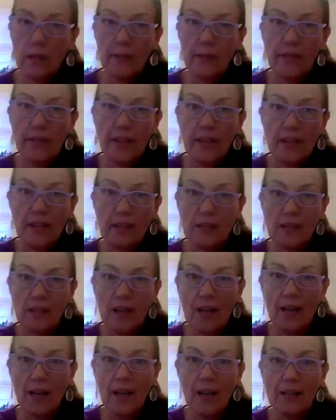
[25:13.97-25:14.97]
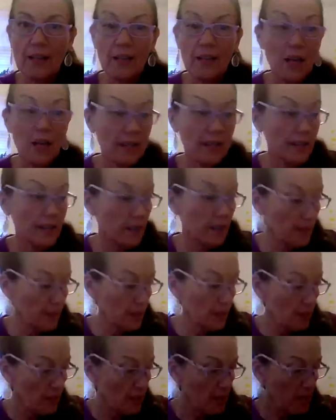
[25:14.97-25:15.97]
this. I got lucky.
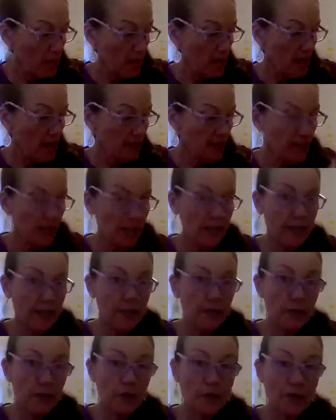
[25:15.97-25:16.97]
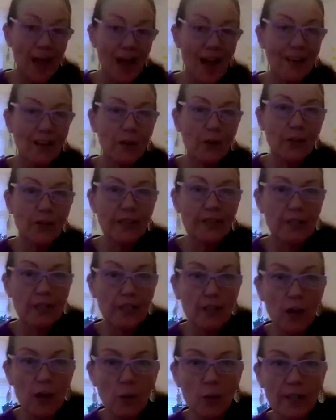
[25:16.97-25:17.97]
I'll tell you the truth. I don't even
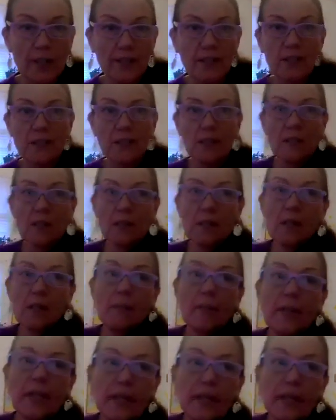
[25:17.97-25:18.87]
know what this is. Somebody